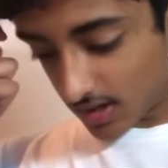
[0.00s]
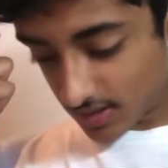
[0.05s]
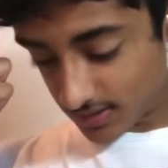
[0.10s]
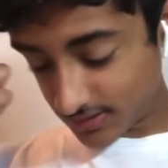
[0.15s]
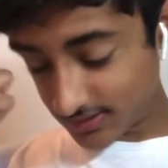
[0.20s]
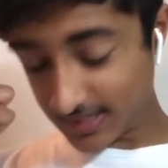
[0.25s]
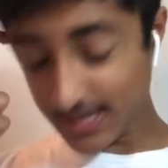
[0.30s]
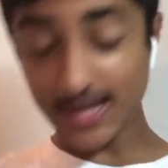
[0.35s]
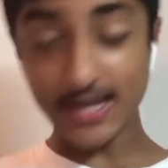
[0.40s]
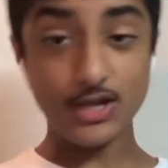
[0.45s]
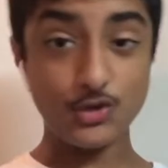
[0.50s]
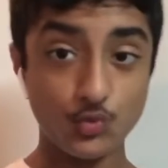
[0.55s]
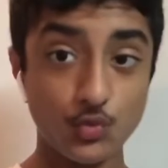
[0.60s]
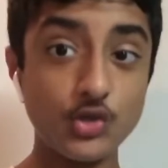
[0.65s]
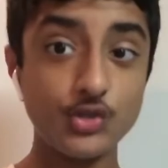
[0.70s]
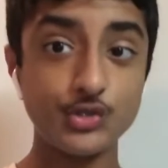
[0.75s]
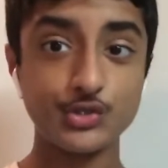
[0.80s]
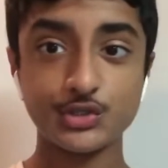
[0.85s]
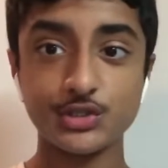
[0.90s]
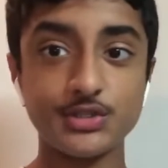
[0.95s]
Kane
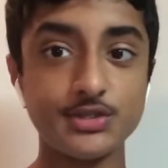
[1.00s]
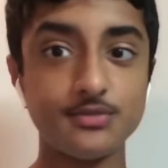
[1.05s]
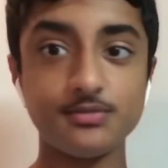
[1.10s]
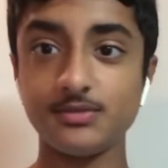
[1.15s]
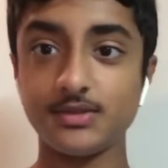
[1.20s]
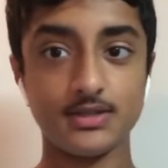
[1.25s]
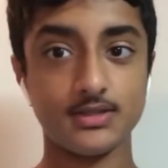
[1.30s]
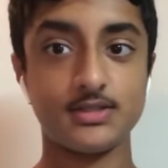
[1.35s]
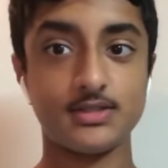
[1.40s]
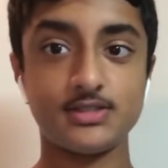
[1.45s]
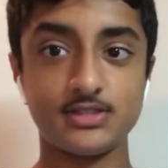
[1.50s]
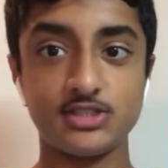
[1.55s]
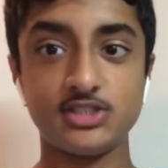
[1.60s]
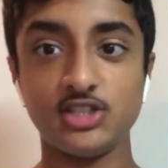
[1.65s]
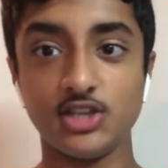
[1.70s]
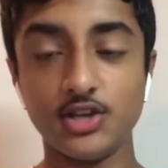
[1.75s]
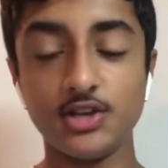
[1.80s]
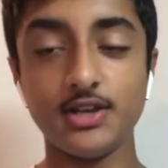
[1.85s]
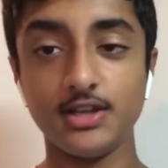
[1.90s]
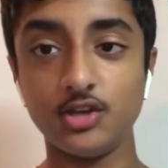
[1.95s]
Wilson is
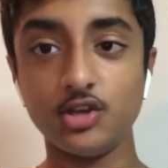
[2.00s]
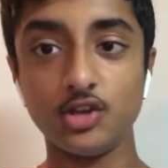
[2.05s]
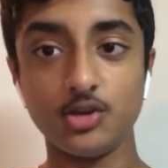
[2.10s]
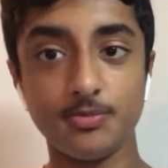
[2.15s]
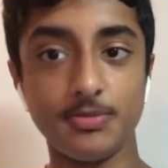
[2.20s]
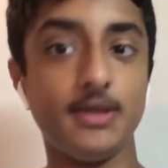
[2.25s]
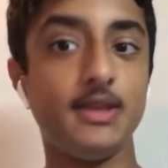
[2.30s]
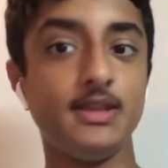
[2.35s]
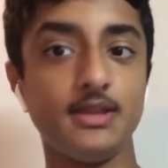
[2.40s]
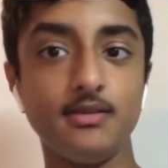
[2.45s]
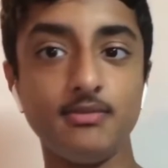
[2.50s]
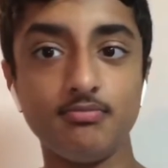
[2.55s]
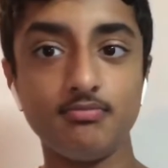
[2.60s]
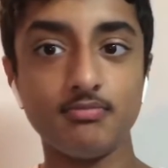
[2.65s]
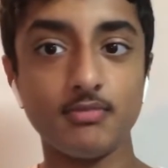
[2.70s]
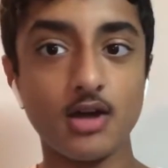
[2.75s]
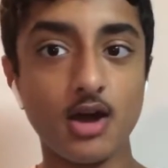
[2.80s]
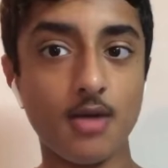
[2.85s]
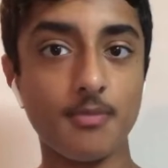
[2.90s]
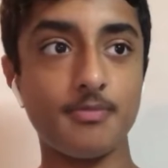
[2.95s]
certainly going to be
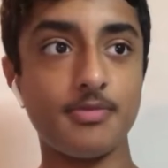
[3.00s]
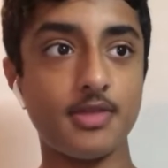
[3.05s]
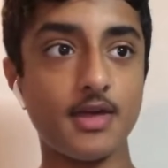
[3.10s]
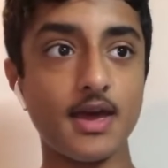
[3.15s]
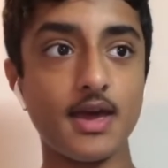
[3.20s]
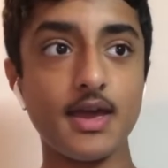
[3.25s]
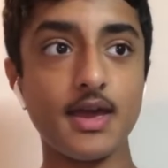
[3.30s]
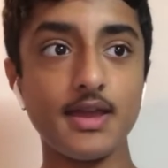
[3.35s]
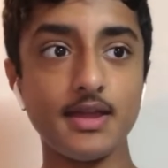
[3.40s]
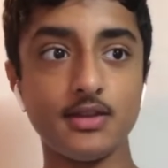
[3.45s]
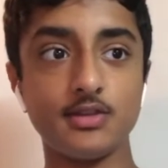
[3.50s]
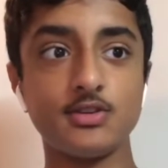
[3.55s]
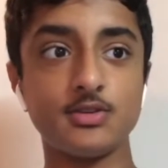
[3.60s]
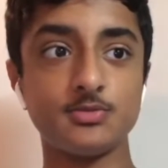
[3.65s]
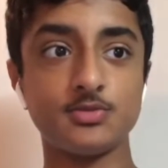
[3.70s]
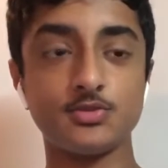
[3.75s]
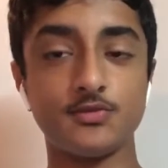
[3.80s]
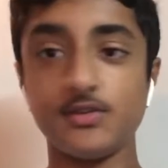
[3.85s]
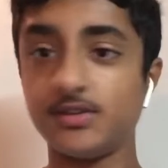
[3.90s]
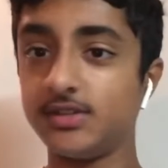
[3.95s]
up there in
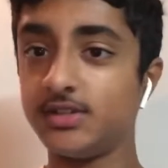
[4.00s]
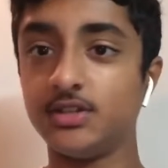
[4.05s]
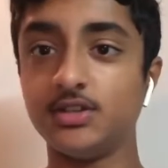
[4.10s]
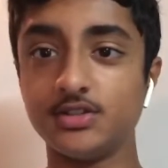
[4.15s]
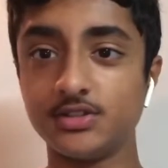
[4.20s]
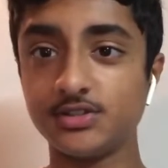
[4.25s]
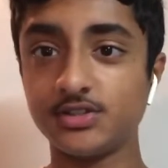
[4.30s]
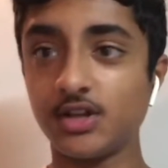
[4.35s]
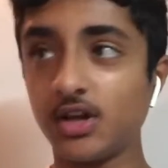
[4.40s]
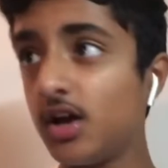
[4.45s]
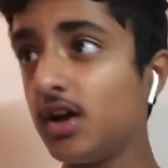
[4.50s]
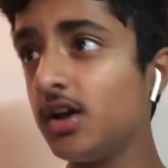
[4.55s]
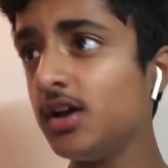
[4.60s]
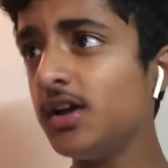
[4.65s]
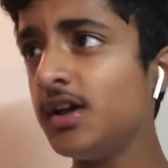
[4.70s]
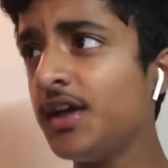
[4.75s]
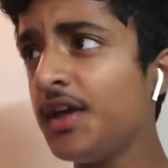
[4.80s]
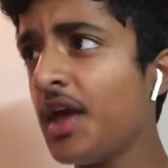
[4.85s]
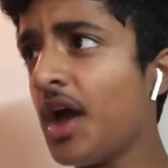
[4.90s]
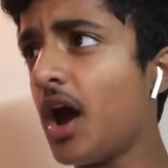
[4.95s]
terms of is he going to start.
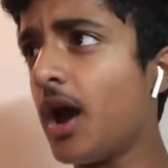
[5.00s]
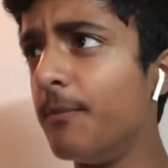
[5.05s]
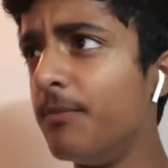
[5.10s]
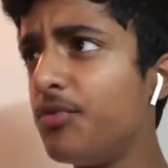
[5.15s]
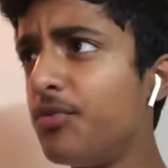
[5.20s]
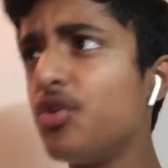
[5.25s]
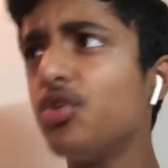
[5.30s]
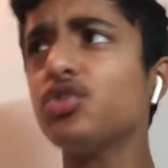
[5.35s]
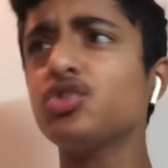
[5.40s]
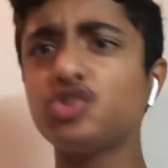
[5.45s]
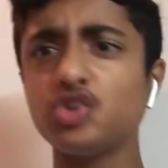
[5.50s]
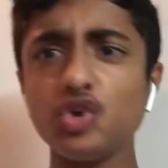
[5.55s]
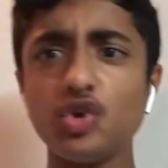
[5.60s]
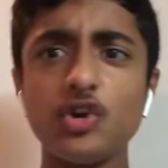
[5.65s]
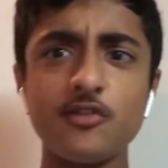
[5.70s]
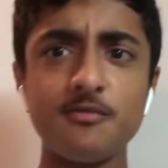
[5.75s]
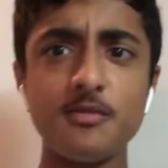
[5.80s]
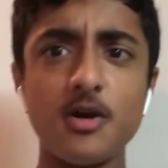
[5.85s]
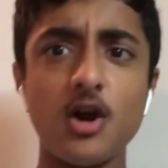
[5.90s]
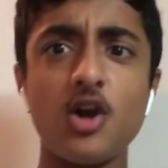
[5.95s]
I'm not sure
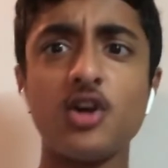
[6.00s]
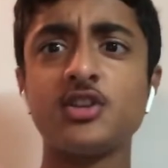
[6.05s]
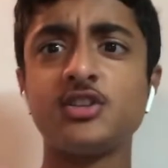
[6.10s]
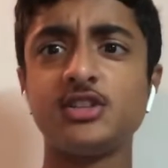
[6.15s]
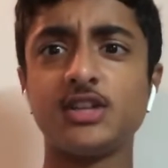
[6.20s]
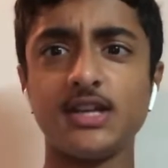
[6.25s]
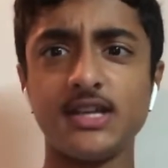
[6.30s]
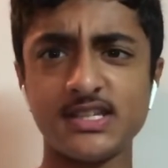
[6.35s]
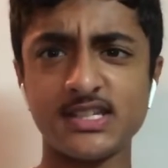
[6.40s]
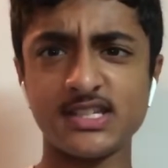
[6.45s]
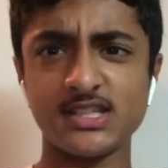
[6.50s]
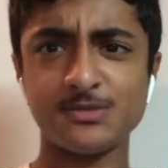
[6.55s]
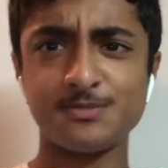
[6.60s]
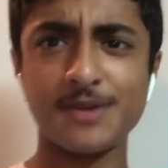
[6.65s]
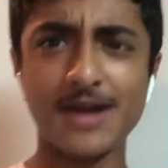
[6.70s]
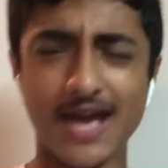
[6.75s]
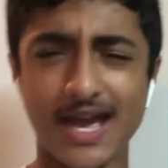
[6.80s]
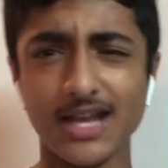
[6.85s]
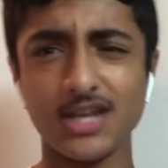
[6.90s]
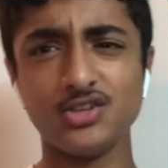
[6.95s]
if Mark Sykes is
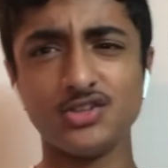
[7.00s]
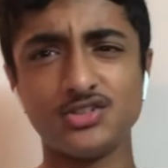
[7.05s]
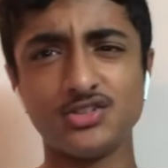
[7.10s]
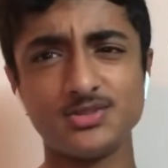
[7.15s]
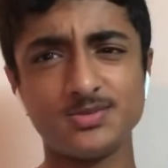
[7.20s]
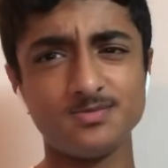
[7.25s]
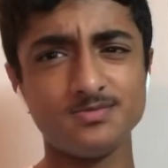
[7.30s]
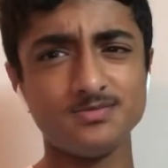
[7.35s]
back, because